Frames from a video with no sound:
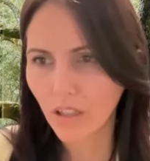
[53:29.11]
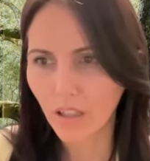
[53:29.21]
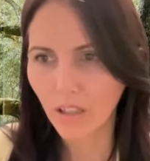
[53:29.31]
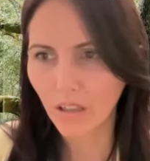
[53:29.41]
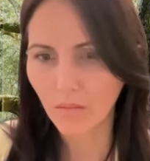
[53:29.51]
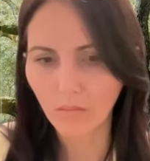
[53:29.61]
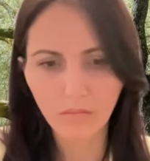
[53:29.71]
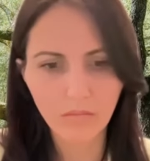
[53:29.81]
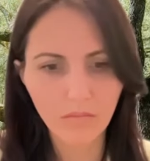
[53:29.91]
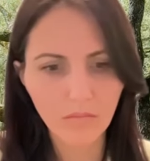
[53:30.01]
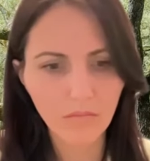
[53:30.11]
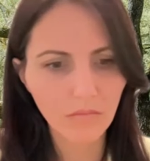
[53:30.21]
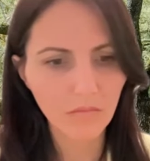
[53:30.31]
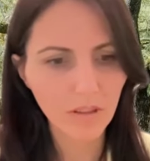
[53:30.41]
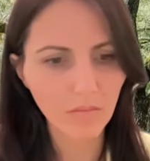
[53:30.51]

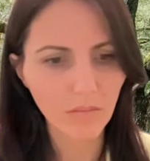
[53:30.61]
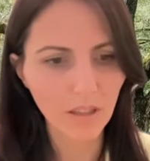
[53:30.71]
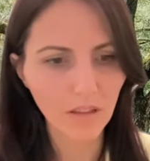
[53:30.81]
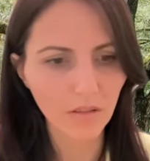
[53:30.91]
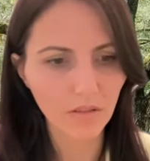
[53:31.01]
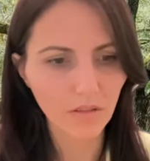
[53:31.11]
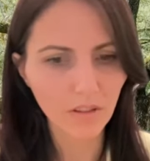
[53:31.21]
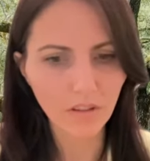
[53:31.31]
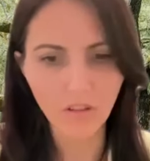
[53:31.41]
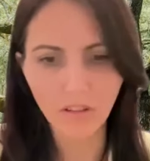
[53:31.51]
what's embargoes? I don't